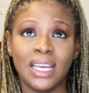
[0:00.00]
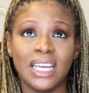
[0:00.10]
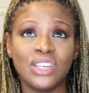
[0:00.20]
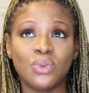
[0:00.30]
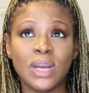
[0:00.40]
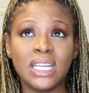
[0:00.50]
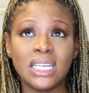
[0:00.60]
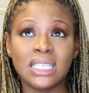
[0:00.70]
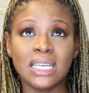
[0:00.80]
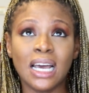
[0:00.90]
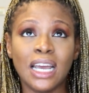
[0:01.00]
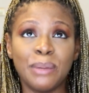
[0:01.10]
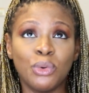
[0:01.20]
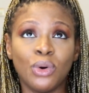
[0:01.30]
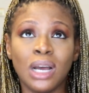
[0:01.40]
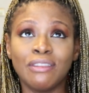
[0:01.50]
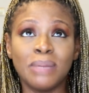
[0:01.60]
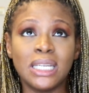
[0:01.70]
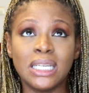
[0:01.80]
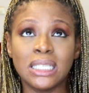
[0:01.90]
in 20 years time, or however
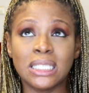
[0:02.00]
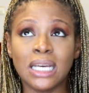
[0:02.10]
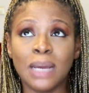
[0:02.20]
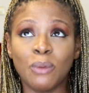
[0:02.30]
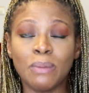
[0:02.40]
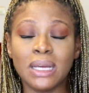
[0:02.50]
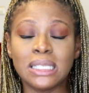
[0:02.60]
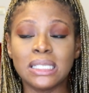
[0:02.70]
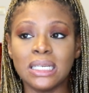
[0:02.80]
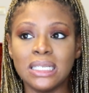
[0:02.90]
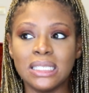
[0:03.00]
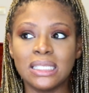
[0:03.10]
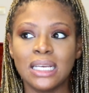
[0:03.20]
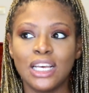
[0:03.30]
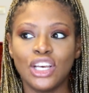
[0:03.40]
many years time, when my son is